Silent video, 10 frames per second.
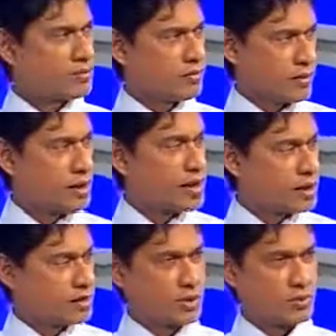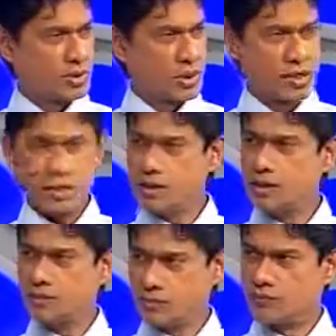really almost
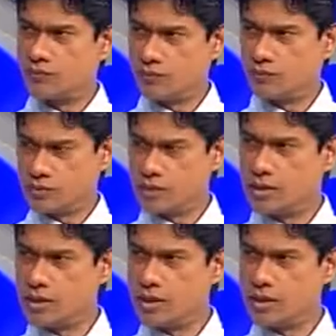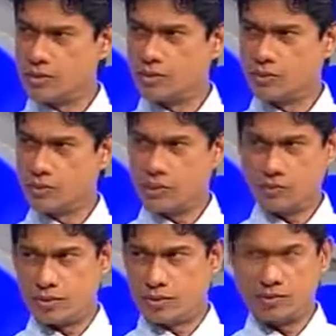unheard of so many years ago,
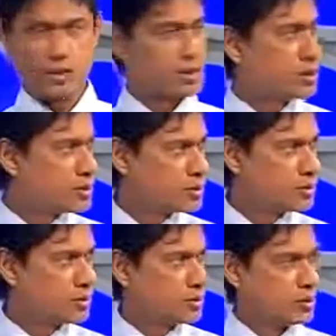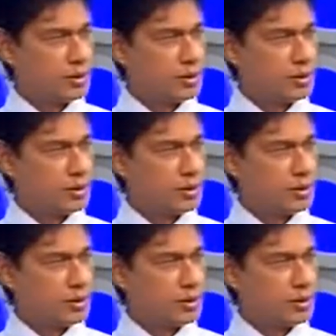20 years ago,